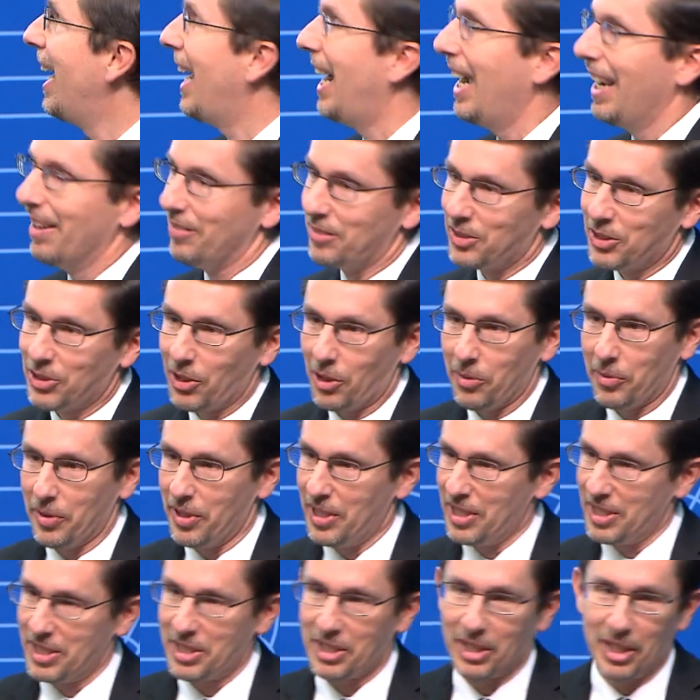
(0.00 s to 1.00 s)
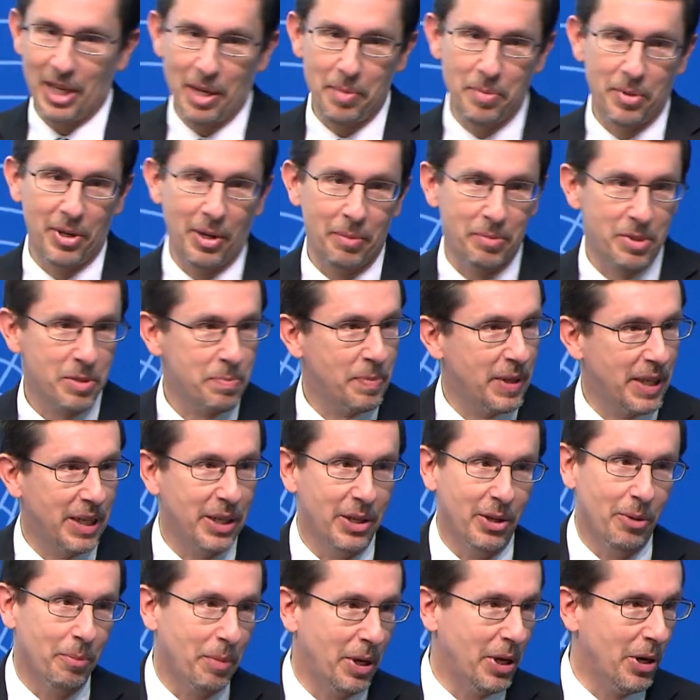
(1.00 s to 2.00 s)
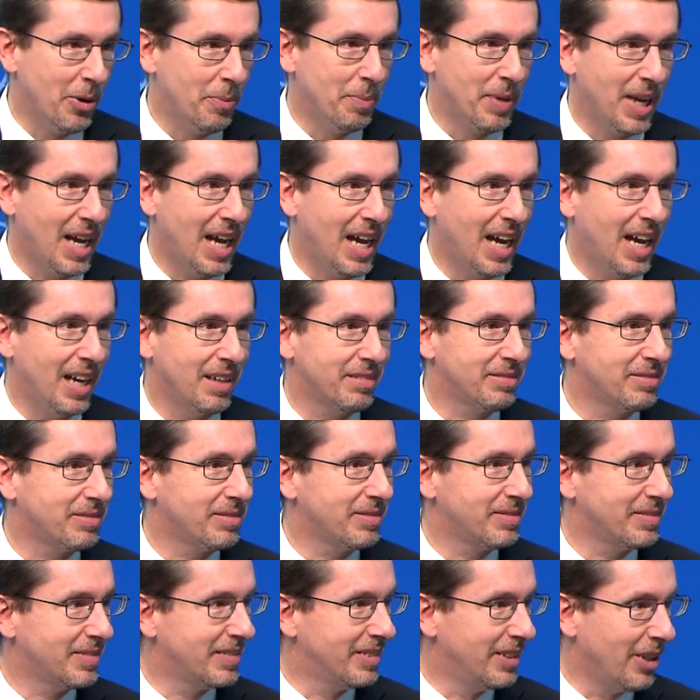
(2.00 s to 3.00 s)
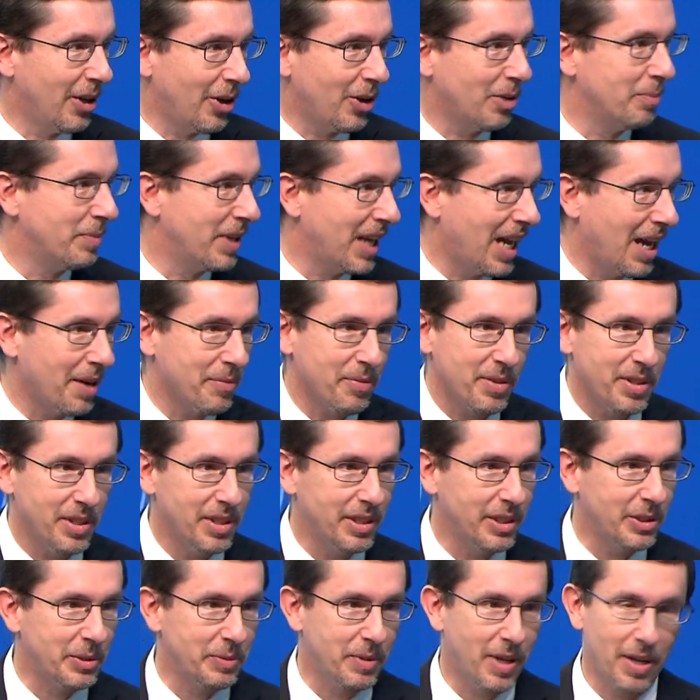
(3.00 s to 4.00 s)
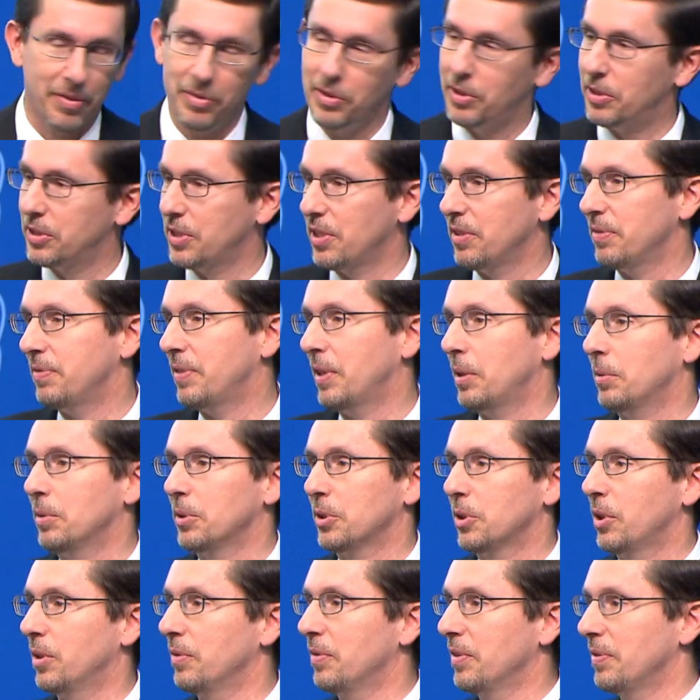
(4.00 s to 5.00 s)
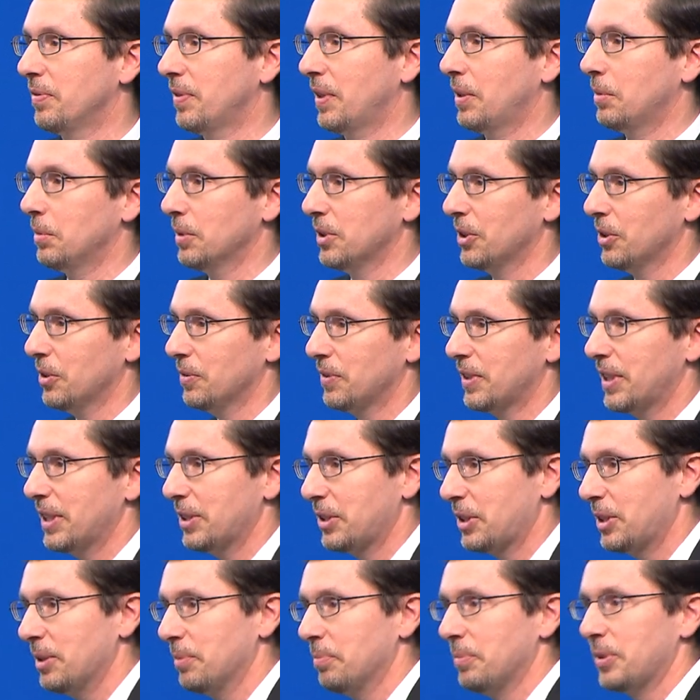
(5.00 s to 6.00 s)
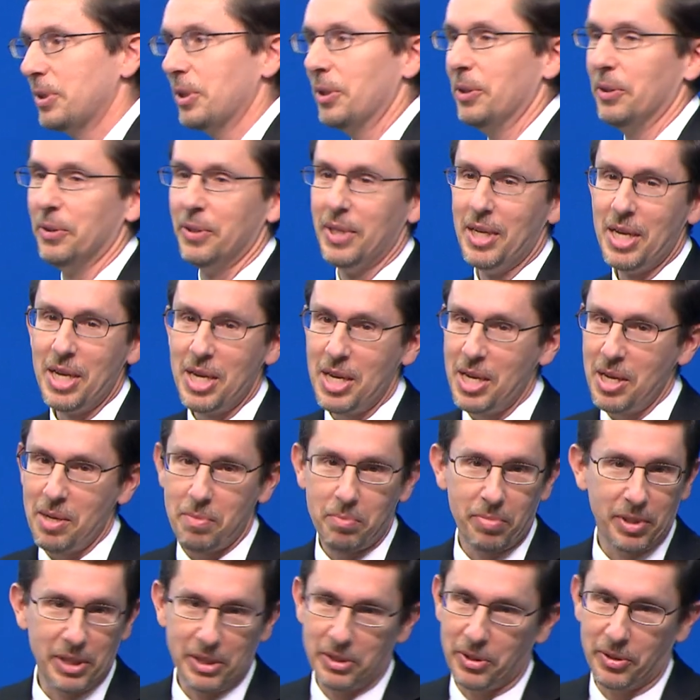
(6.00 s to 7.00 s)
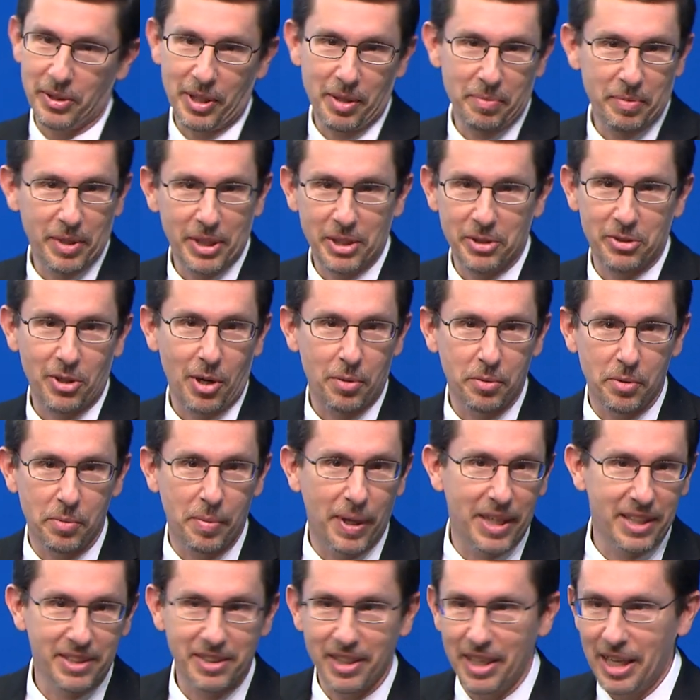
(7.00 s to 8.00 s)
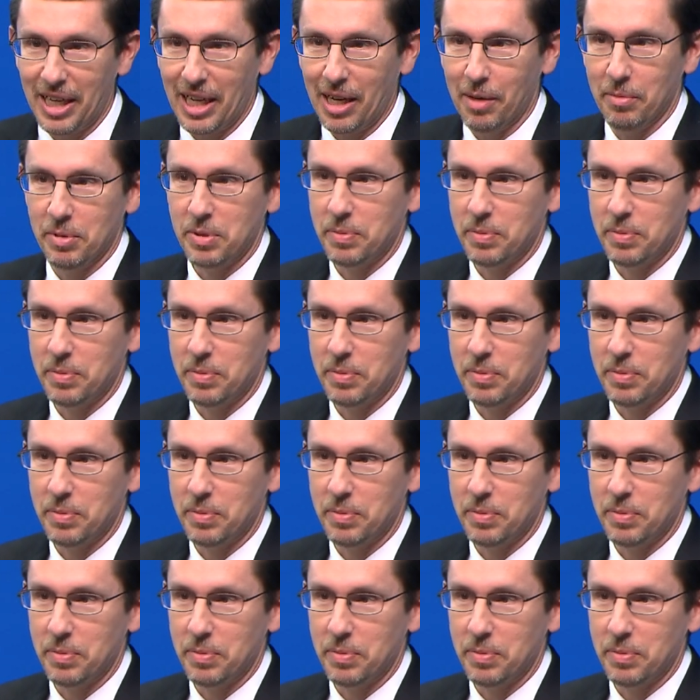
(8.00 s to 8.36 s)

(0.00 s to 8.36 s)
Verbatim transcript: I have to start with a disclaimer. I'm speaking on my own behalf, not on behalf of the governors of the Federal Reserve or the Federal Reserve System, so please don't get me in trouble by saying I'm